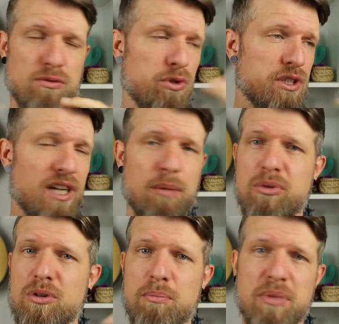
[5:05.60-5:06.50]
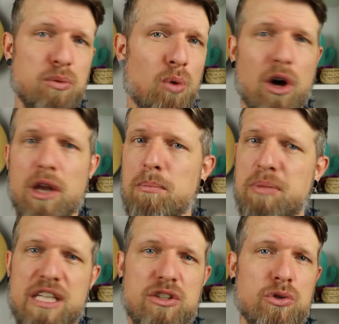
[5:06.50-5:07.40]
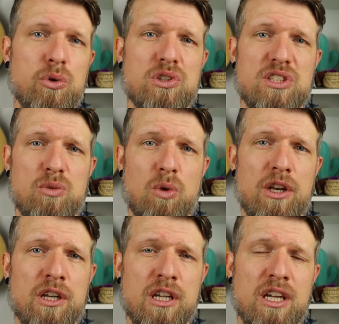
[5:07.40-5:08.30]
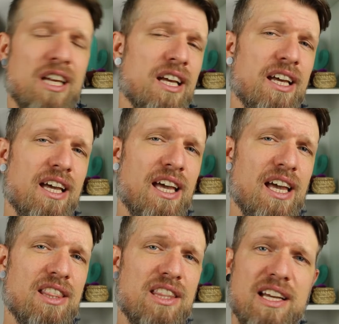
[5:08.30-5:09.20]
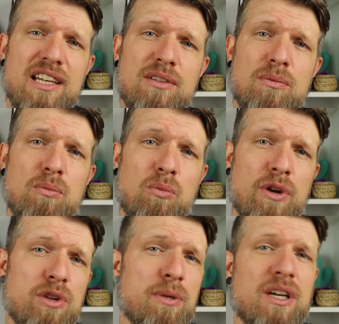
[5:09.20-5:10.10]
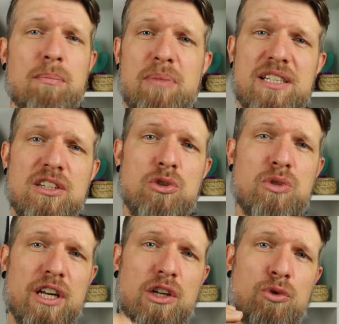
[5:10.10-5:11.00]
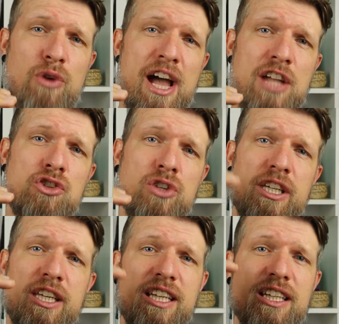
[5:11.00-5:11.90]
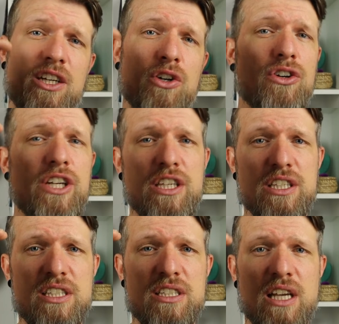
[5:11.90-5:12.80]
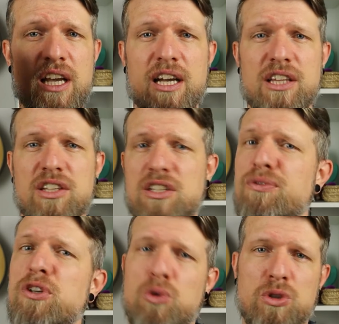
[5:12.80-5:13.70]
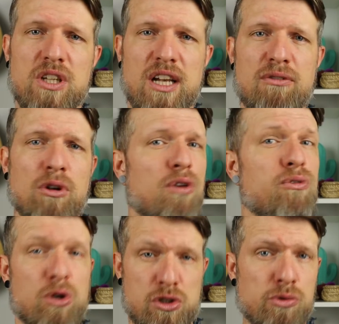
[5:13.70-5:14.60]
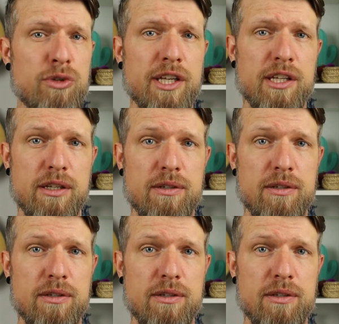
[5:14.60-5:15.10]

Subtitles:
For example, B1, B2 or C1. And then when you become better, you can gradually increase the difficulty level of what you read.